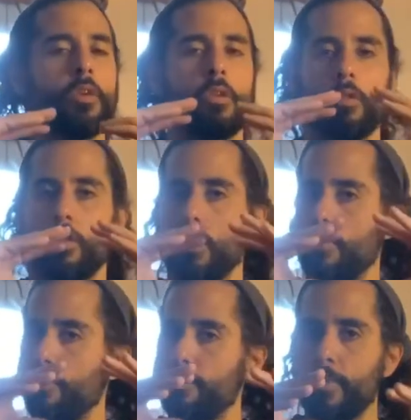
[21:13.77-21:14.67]
So this
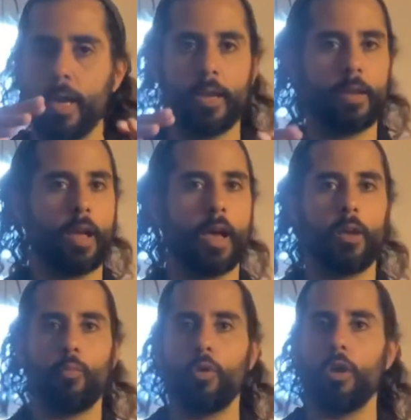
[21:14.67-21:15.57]
might
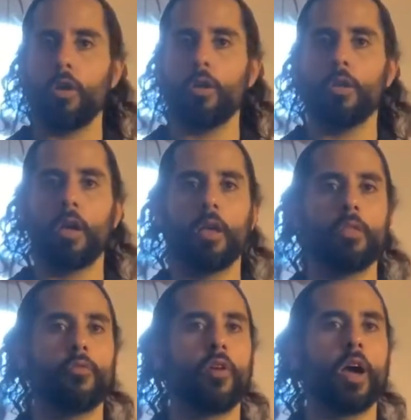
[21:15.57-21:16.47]
not work. It's
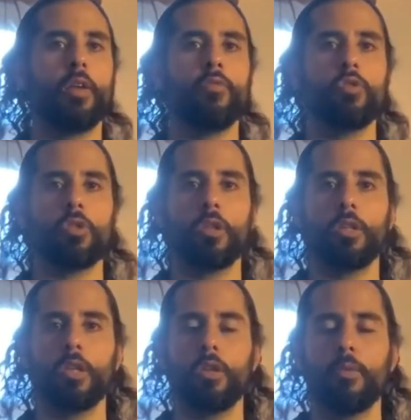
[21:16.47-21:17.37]
fine if you just
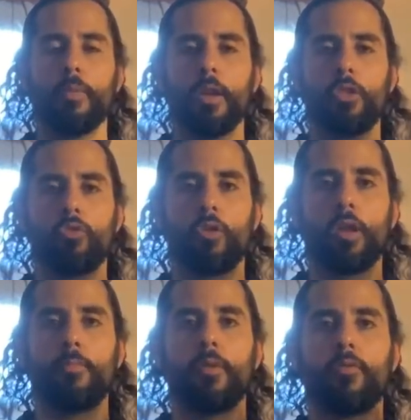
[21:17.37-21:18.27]
continue to bend and
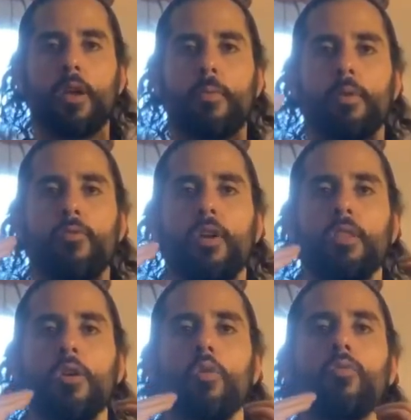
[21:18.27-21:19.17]
straighten, but if you're able to find
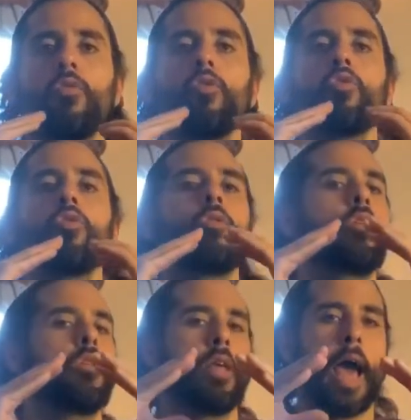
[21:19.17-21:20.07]
the oval,
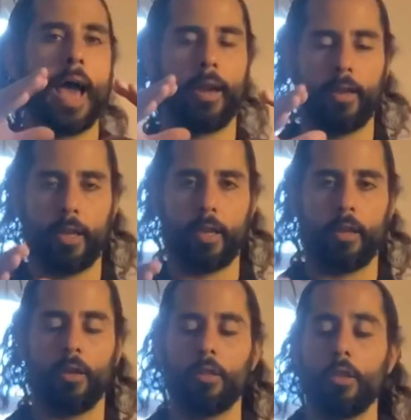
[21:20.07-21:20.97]
add it in.
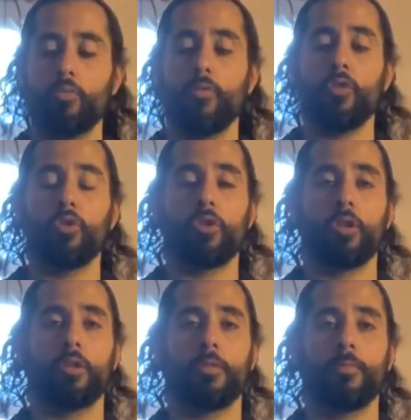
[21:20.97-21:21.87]
Let's reverse
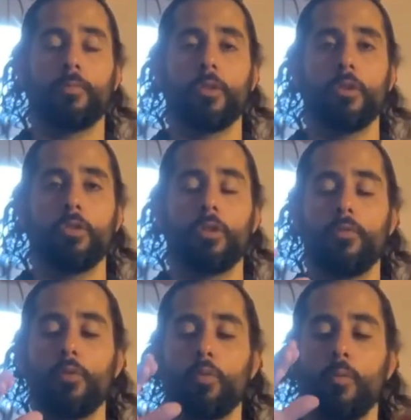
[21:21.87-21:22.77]
it. So that
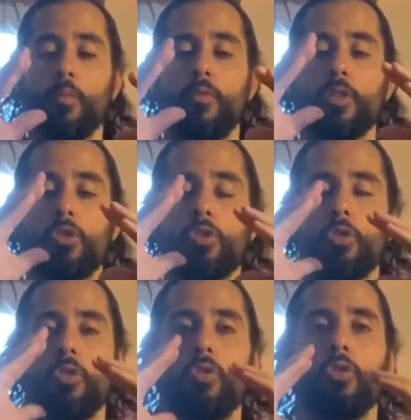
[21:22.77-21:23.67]
if you were moving the
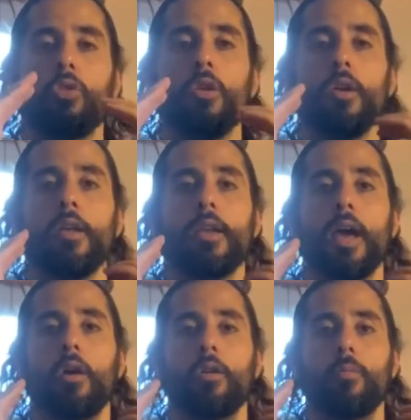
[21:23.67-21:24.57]
circle,
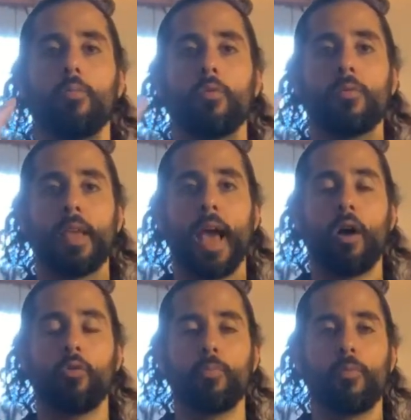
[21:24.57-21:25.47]
now it moves
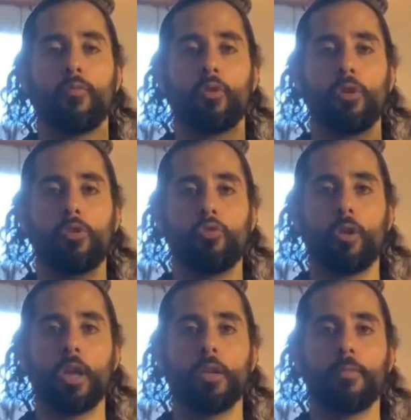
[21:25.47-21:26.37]
out before you
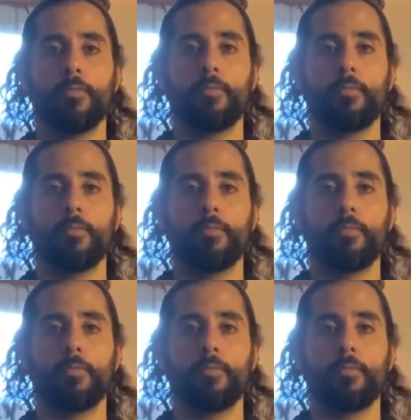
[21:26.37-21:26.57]
straighten,